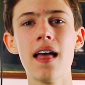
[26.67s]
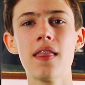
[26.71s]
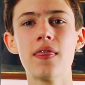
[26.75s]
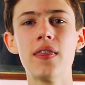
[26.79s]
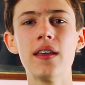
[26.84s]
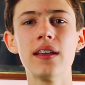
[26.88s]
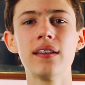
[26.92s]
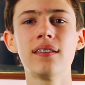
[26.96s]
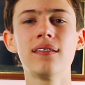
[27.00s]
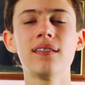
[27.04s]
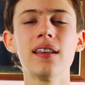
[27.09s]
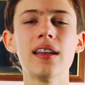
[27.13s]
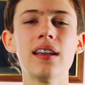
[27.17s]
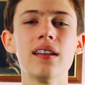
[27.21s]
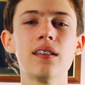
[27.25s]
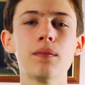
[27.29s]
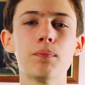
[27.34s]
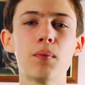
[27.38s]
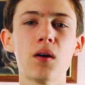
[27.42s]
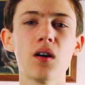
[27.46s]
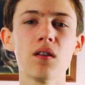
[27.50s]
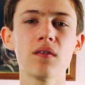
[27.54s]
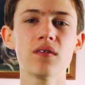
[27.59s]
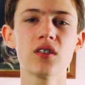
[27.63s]
This is
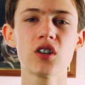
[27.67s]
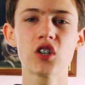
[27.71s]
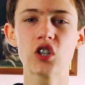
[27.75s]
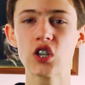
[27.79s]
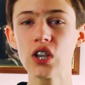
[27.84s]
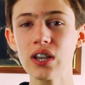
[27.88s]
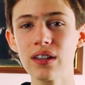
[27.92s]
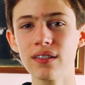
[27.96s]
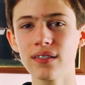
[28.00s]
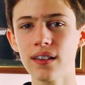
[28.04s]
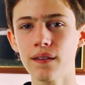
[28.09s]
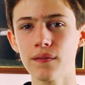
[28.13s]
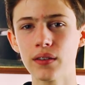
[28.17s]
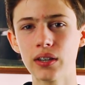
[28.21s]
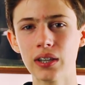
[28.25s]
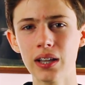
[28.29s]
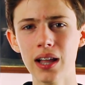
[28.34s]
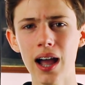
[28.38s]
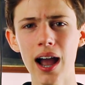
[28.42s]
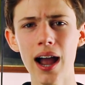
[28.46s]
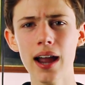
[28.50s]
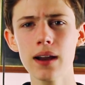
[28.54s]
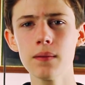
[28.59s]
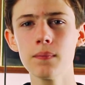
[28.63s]
part of their G7
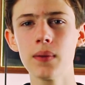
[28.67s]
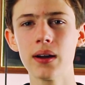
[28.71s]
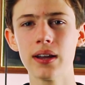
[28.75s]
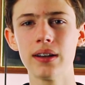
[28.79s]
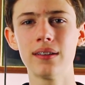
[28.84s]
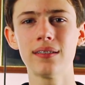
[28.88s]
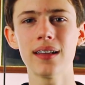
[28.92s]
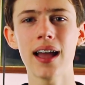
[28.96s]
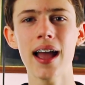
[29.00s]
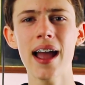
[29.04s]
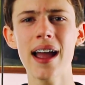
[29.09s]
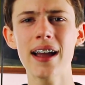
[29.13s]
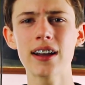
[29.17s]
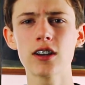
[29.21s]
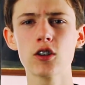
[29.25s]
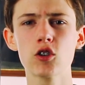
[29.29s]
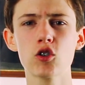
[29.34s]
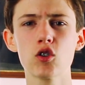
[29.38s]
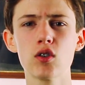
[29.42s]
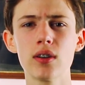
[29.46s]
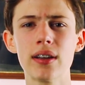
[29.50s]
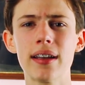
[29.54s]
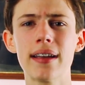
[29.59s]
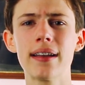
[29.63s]
line, but it's
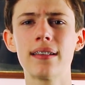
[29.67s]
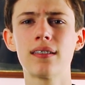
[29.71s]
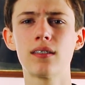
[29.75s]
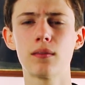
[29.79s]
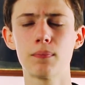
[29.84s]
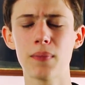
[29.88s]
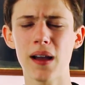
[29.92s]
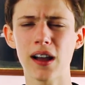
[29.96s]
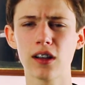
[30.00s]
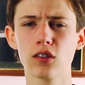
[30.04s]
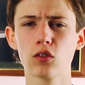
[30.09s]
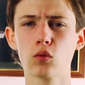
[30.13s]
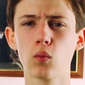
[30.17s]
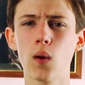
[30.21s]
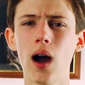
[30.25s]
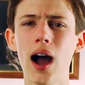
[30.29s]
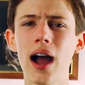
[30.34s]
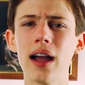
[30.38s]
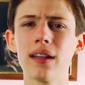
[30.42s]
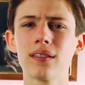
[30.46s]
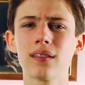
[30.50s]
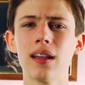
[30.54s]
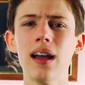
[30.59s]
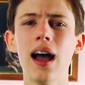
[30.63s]
actually,
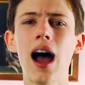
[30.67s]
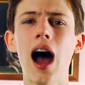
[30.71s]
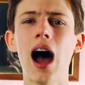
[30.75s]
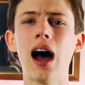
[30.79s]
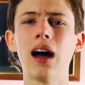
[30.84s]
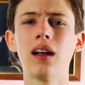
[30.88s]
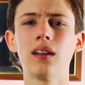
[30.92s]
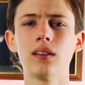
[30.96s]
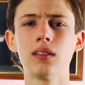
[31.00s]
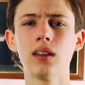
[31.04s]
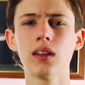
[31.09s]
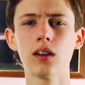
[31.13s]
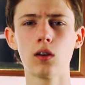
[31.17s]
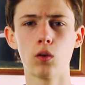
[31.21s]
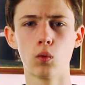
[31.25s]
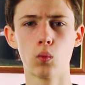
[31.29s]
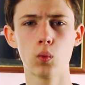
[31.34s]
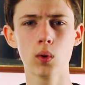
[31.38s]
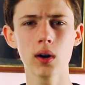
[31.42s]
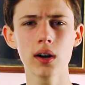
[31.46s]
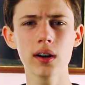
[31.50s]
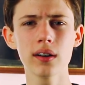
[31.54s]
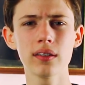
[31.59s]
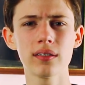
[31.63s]
specs-wise, a little
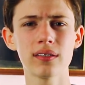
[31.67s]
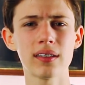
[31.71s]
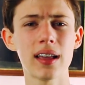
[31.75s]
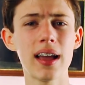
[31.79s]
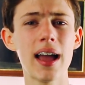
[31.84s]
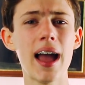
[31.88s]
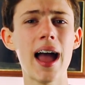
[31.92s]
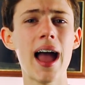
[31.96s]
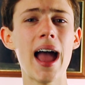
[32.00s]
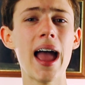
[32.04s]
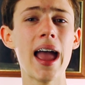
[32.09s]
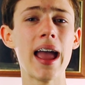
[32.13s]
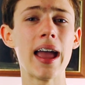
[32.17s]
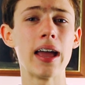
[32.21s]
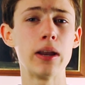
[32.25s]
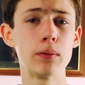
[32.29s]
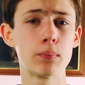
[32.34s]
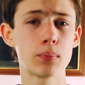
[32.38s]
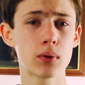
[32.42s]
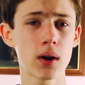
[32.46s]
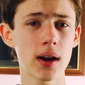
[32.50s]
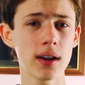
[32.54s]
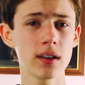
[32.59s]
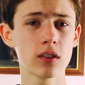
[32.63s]
worse, and
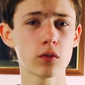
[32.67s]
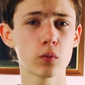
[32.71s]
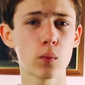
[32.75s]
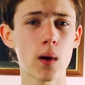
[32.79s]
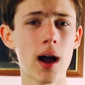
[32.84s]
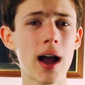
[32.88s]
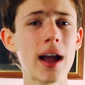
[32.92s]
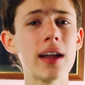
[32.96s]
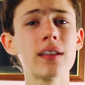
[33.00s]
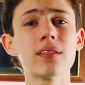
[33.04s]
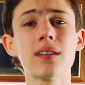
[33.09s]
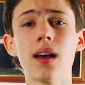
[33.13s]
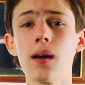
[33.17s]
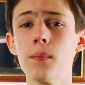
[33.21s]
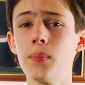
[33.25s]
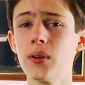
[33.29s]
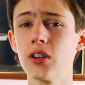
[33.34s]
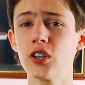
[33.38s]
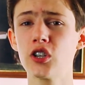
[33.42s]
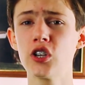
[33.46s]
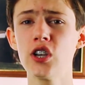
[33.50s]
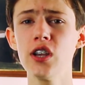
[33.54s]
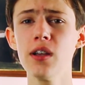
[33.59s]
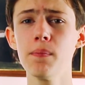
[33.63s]
price-wise, a
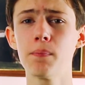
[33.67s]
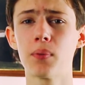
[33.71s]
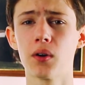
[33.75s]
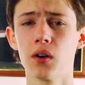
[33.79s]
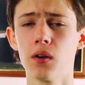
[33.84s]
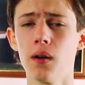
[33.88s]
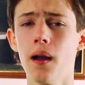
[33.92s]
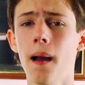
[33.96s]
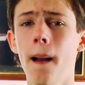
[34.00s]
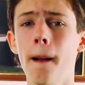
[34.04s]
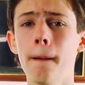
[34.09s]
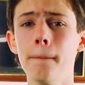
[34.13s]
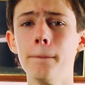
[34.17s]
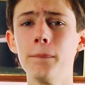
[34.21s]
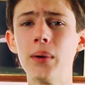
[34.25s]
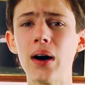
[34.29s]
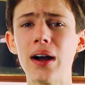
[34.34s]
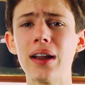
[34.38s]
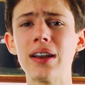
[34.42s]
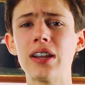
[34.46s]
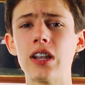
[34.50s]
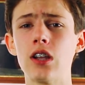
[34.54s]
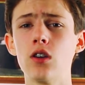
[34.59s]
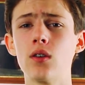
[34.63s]
bit cheaper,
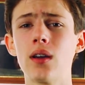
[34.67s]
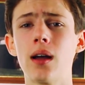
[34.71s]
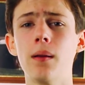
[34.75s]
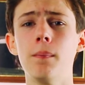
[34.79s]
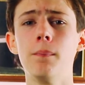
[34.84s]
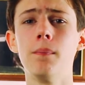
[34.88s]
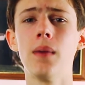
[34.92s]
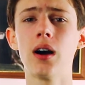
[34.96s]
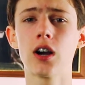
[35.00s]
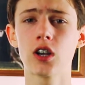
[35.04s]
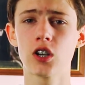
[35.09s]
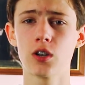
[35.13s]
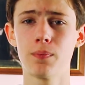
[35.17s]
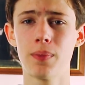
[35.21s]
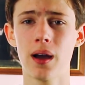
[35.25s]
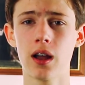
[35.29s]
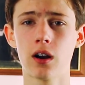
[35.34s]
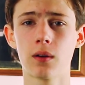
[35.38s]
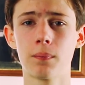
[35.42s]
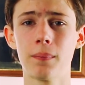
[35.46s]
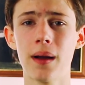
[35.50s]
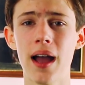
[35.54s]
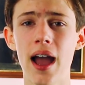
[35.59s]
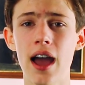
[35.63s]
but you get a much
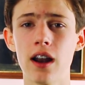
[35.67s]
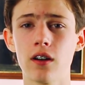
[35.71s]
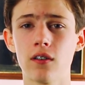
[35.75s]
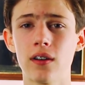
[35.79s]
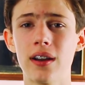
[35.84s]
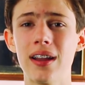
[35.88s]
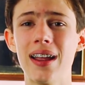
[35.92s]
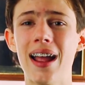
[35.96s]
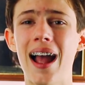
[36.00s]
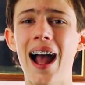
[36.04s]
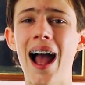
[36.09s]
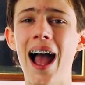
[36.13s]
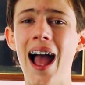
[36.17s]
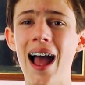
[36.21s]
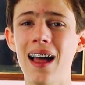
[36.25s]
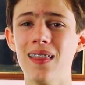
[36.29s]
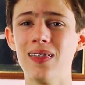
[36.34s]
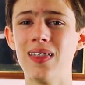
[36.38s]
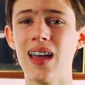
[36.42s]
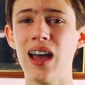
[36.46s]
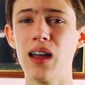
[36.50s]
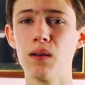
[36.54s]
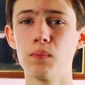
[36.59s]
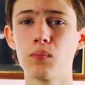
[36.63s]
better battery
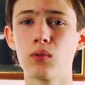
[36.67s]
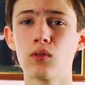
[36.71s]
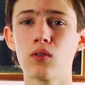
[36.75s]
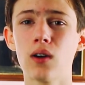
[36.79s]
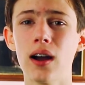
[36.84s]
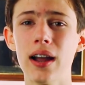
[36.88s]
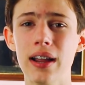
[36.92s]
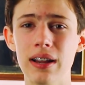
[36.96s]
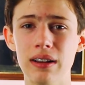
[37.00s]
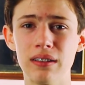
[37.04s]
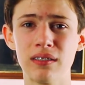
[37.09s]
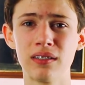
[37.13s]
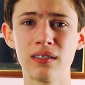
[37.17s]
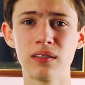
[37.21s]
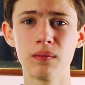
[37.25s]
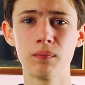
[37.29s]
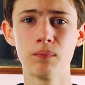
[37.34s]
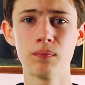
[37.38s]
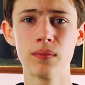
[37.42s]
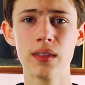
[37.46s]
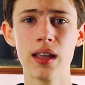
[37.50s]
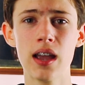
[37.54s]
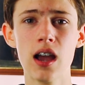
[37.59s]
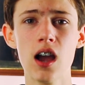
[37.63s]
at that price.
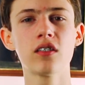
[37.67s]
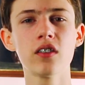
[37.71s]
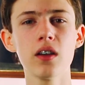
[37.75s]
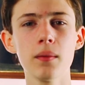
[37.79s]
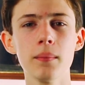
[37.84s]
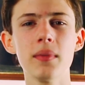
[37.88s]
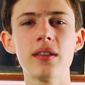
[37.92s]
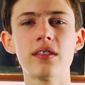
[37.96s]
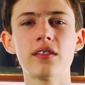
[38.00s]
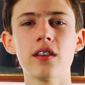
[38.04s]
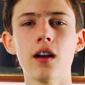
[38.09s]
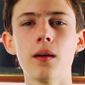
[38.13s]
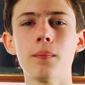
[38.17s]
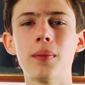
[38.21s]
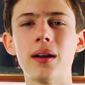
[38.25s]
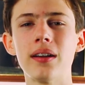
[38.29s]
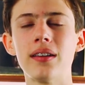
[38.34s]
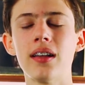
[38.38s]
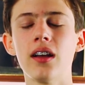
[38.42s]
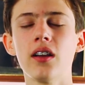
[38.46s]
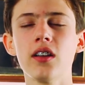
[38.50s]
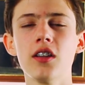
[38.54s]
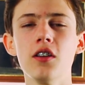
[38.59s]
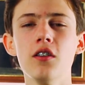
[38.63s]
So let me start by
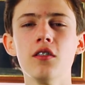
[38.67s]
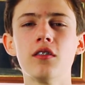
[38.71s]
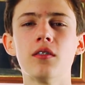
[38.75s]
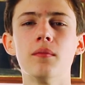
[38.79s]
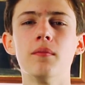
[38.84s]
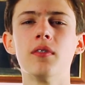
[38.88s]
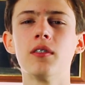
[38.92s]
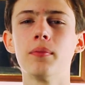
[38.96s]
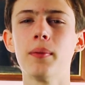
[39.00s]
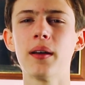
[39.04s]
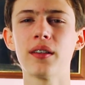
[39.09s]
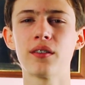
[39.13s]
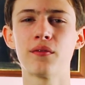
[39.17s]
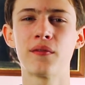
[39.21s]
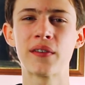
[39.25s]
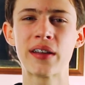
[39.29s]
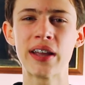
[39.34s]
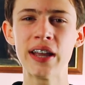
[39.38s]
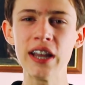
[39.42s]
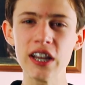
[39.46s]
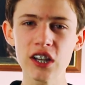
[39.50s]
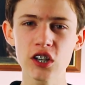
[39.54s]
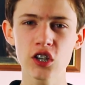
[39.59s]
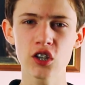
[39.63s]
telling you some
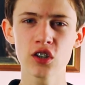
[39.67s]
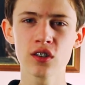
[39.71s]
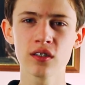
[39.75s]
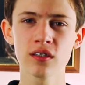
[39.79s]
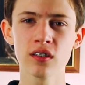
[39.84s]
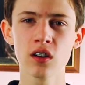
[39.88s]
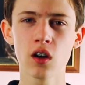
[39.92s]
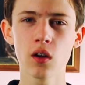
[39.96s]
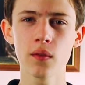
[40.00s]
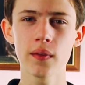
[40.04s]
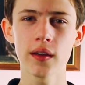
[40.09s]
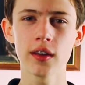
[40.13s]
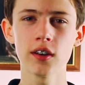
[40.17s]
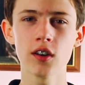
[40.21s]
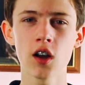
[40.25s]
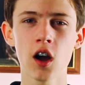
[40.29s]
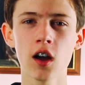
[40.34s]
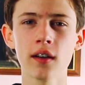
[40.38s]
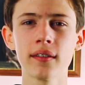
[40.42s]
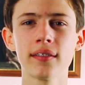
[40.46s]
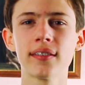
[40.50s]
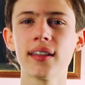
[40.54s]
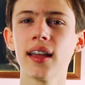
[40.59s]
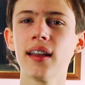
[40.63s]
specifications and all that
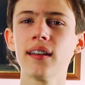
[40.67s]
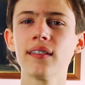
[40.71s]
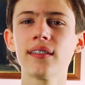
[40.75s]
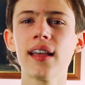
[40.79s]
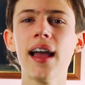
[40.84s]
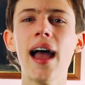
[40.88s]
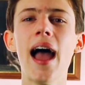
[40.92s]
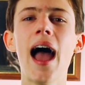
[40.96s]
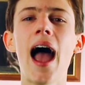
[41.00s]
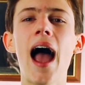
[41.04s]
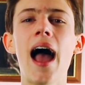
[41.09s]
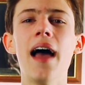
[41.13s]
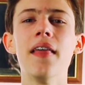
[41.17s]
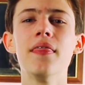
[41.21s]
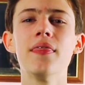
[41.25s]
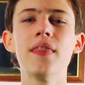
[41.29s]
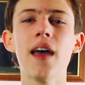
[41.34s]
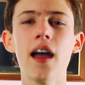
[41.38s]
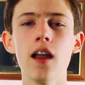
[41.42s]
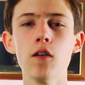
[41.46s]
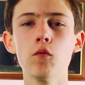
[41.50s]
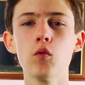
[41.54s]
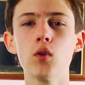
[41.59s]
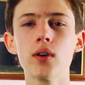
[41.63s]
nonsense, and
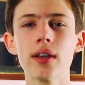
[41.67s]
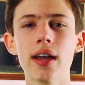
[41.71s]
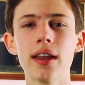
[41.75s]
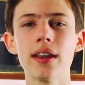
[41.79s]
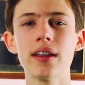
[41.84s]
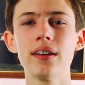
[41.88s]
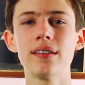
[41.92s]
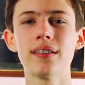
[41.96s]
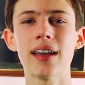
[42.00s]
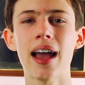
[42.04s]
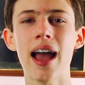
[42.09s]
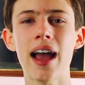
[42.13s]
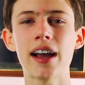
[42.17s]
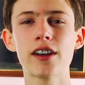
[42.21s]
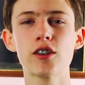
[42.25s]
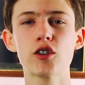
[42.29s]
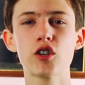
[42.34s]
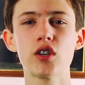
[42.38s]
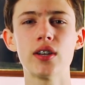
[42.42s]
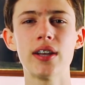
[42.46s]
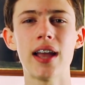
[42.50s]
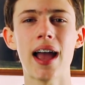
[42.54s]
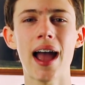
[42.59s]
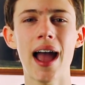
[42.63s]
then we'll get into
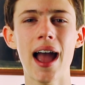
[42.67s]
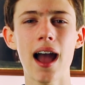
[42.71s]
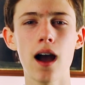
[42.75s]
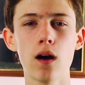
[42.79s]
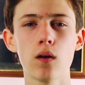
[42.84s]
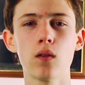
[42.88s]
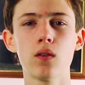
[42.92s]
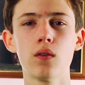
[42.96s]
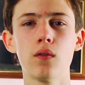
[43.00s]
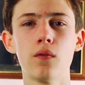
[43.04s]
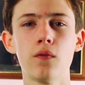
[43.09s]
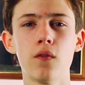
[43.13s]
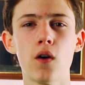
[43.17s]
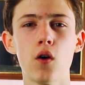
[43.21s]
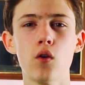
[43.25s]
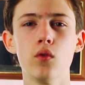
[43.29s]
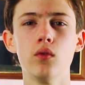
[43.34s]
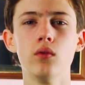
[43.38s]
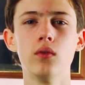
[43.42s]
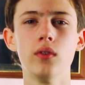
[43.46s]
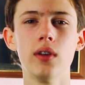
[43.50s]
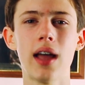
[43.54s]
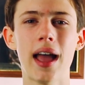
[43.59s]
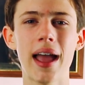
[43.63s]
actually how the
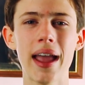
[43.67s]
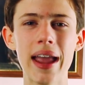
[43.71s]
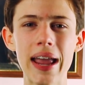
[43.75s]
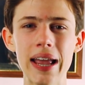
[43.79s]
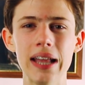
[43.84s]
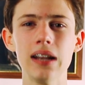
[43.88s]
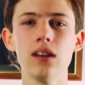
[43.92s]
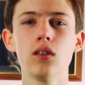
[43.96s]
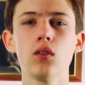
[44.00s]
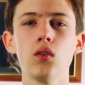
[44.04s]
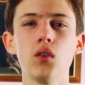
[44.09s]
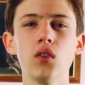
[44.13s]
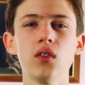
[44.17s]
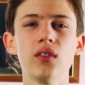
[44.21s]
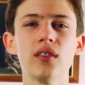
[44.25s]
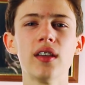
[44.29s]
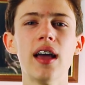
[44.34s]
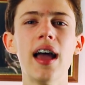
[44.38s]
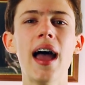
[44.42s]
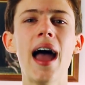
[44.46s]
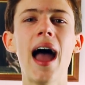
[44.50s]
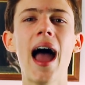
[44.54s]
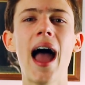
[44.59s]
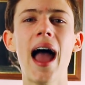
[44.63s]
phone handles
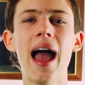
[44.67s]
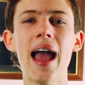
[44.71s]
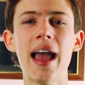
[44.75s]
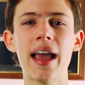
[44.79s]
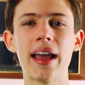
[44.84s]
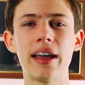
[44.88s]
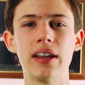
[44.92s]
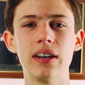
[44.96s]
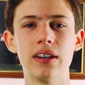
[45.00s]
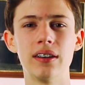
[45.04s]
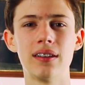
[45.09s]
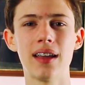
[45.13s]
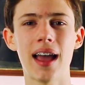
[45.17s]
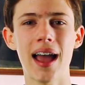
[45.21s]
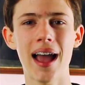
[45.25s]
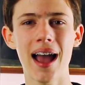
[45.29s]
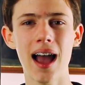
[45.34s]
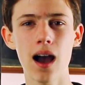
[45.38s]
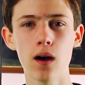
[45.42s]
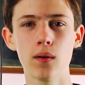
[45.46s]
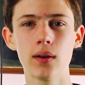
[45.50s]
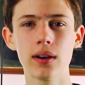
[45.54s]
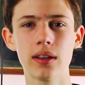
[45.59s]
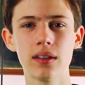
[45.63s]
and
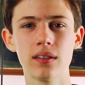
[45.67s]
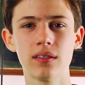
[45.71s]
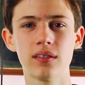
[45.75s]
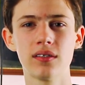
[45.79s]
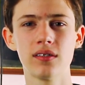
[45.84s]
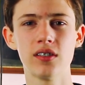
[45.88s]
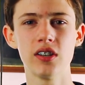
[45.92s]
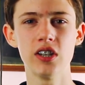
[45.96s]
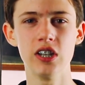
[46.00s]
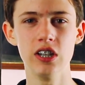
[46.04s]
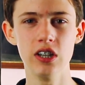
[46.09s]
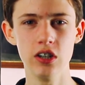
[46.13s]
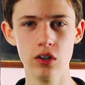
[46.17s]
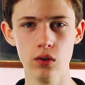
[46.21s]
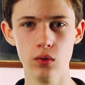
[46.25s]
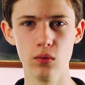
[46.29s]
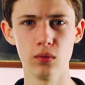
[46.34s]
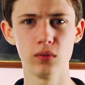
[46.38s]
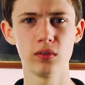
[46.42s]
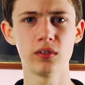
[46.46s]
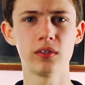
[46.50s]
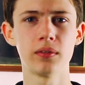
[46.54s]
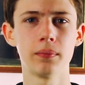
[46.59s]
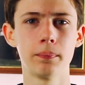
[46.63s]
how it is to
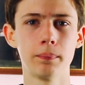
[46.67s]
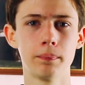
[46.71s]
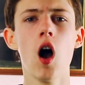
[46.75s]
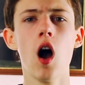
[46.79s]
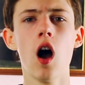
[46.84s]
use.